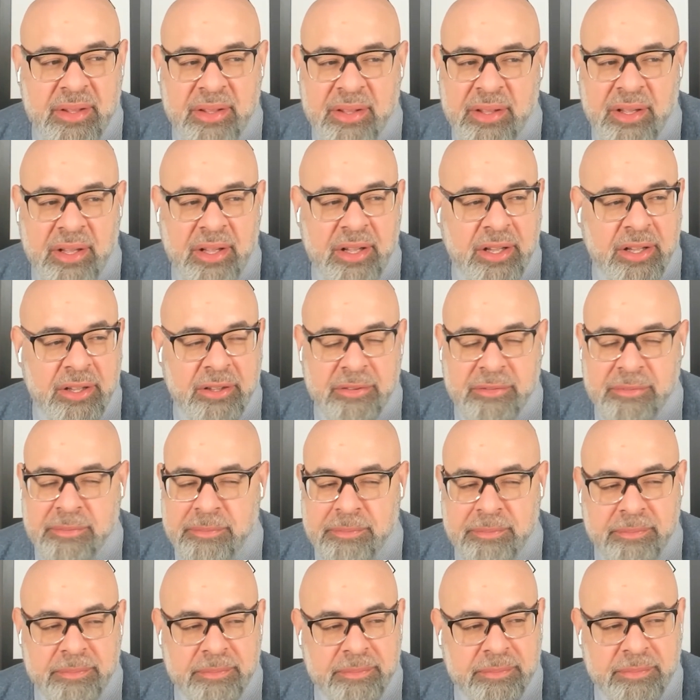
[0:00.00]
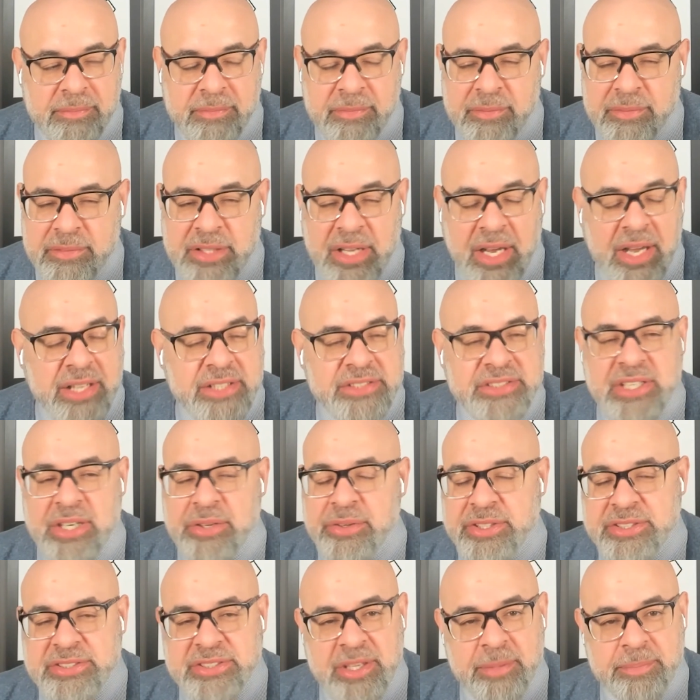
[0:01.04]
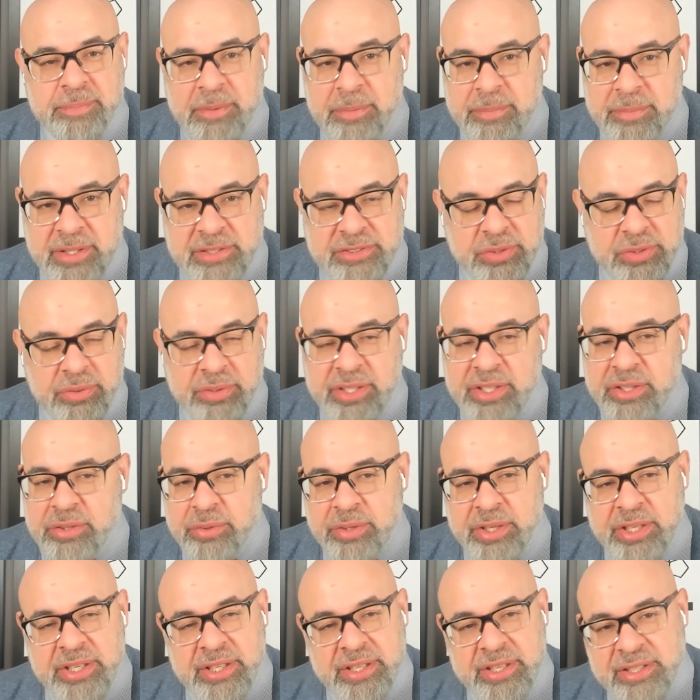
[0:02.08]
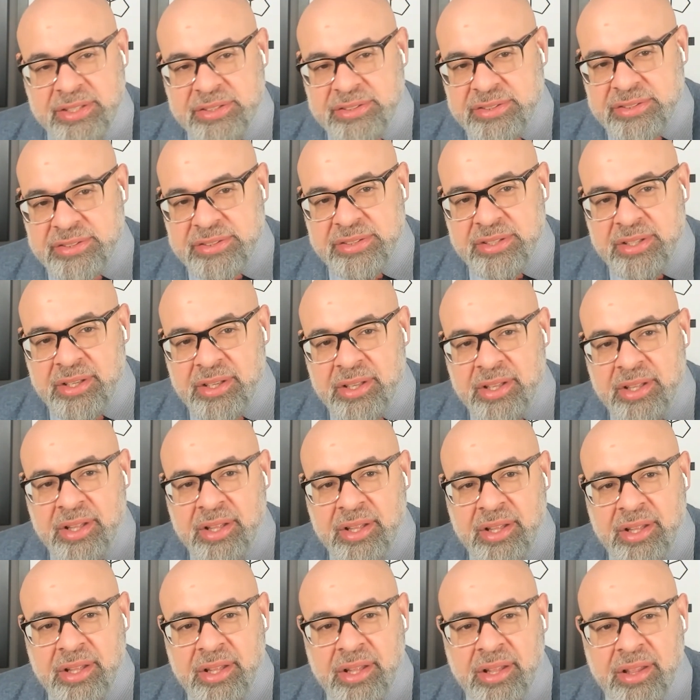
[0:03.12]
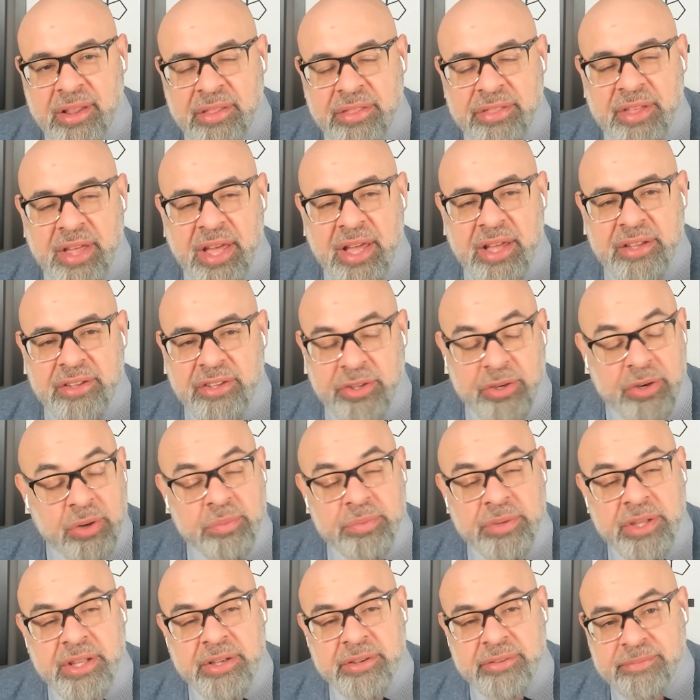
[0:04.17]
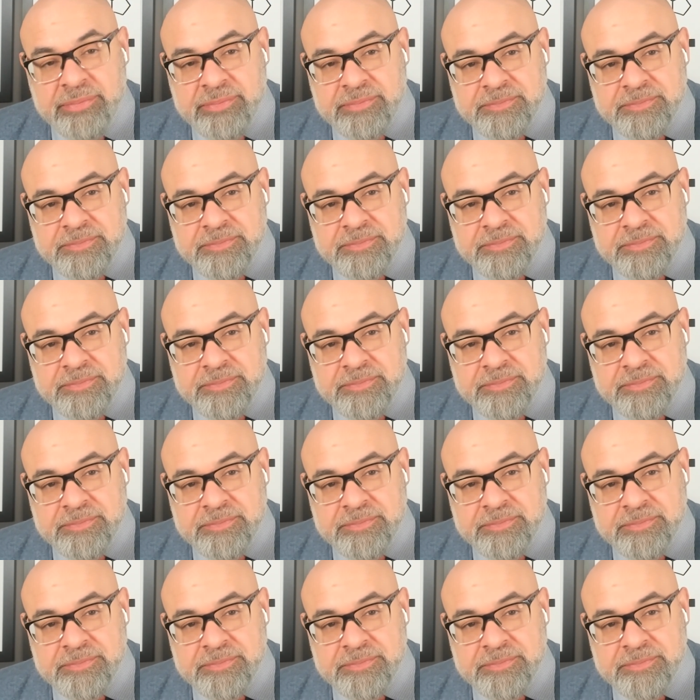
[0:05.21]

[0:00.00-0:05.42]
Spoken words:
dietary supplements or ingredients that you don't need.